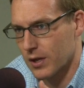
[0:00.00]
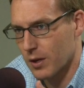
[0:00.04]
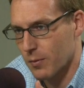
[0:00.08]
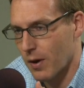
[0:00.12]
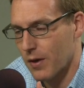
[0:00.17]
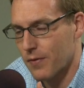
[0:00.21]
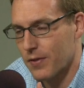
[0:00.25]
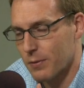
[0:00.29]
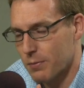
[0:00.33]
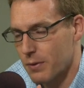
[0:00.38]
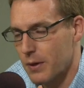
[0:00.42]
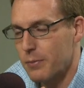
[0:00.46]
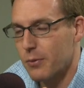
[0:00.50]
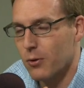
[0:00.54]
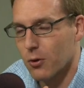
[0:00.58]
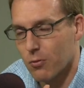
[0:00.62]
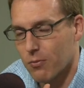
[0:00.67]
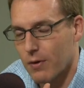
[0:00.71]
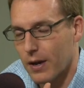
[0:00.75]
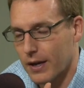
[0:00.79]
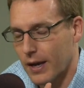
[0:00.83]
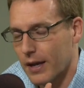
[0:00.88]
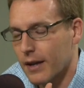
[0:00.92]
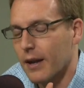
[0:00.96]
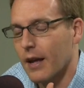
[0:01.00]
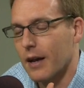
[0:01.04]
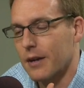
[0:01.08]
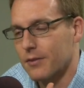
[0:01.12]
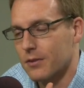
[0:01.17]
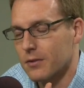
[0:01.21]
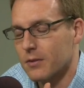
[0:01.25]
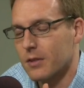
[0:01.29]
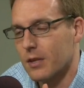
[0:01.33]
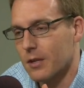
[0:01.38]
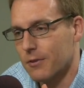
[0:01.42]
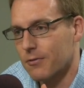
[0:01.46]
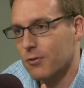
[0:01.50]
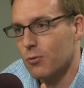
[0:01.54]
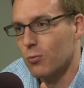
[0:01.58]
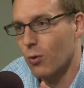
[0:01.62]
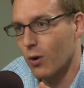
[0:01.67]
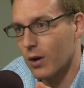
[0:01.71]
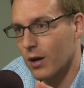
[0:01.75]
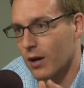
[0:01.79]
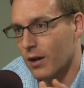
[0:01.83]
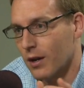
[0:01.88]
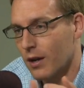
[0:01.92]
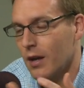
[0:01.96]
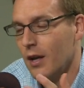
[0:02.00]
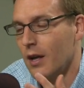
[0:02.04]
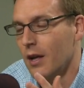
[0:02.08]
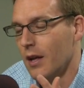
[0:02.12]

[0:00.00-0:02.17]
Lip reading: I mean, I think people are recognizing that if you want to